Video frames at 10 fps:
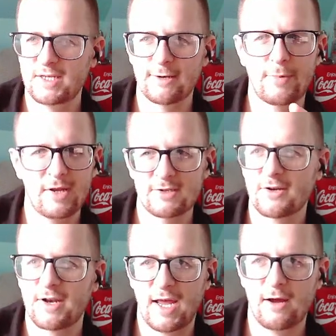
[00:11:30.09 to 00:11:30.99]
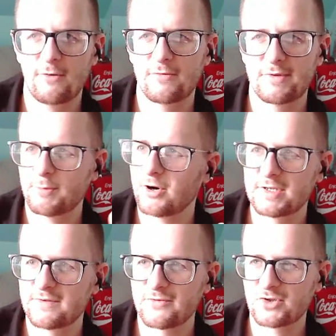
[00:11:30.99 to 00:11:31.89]
depends on how the party's
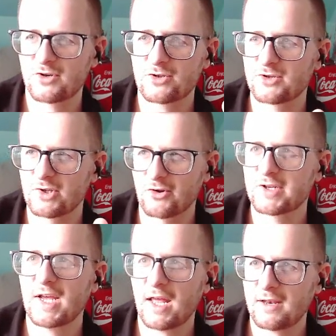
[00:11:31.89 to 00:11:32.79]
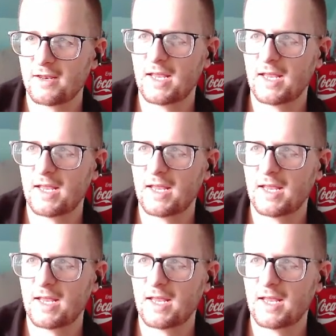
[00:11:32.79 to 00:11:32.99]
infrastructure is looked at